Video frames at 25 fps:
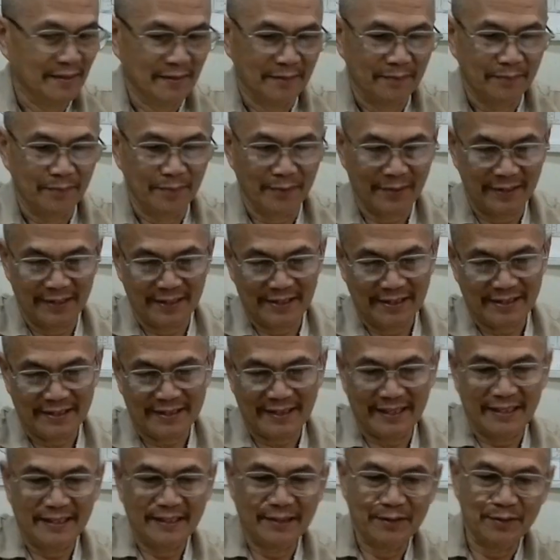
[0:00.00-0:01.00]
for this
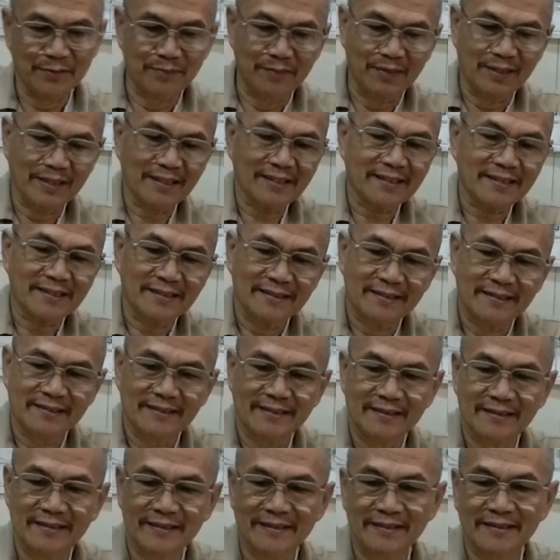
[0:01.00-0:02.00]
kind of lock.
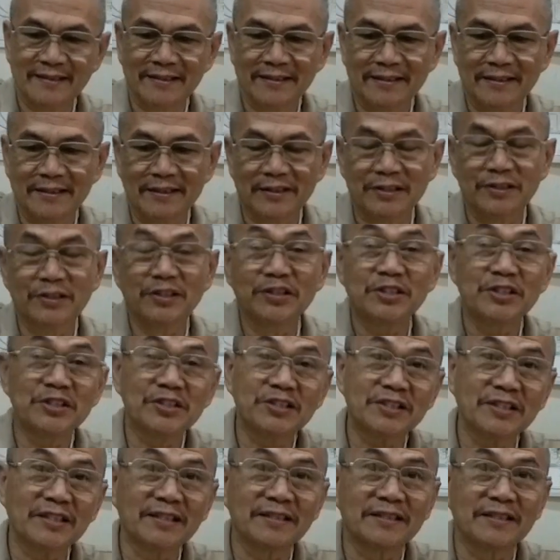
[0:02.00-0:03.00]
This is
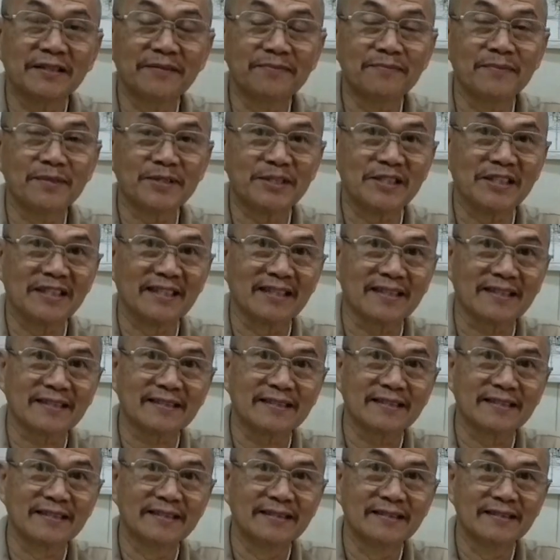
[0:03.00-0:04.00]
an embassy lock,
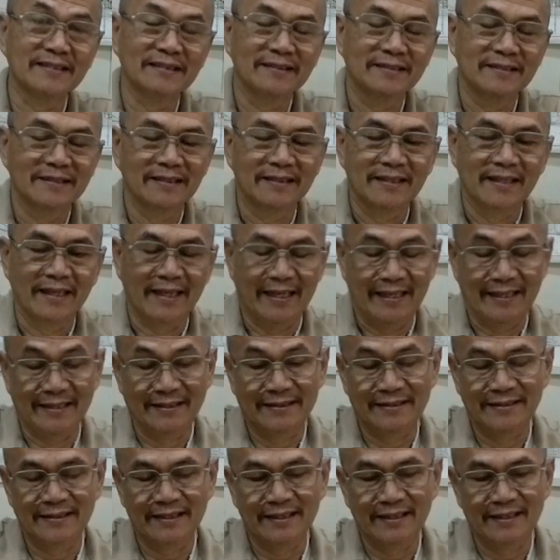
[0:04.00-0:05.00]

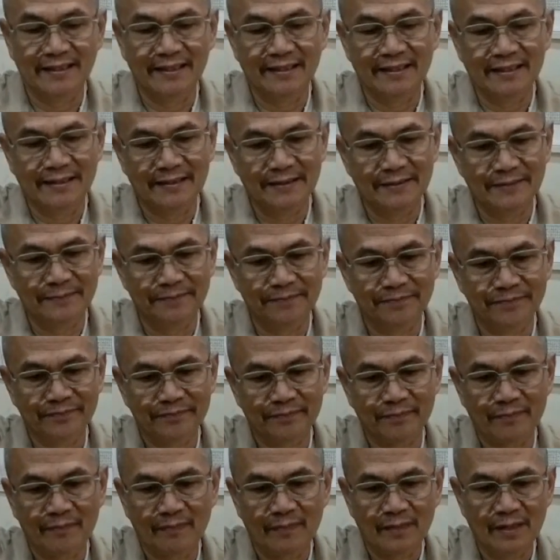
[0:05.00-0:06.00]
and
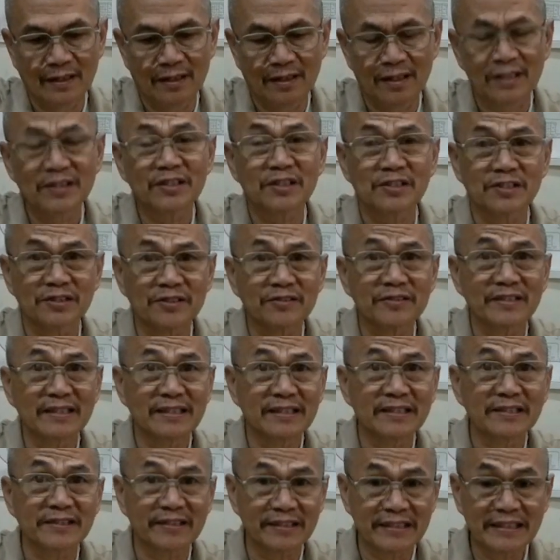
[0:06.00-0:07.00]
it is
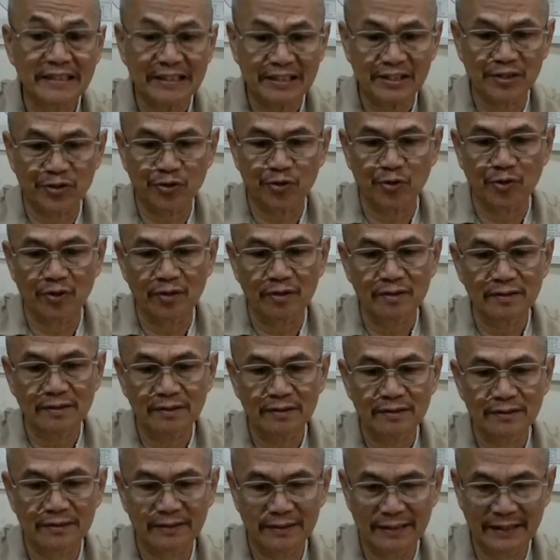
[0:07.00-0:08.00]
really strong.
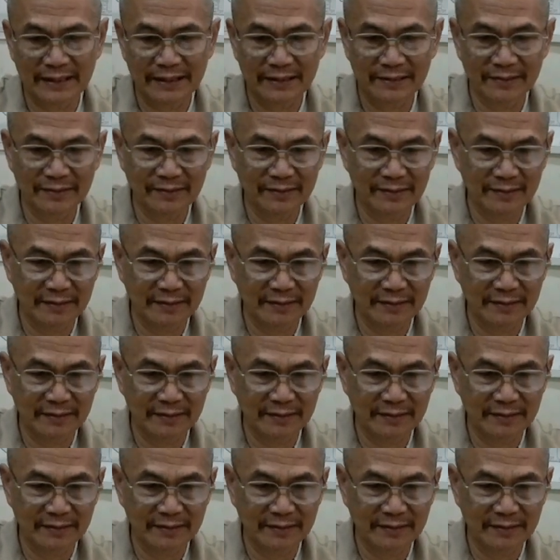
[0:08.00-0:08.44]
Now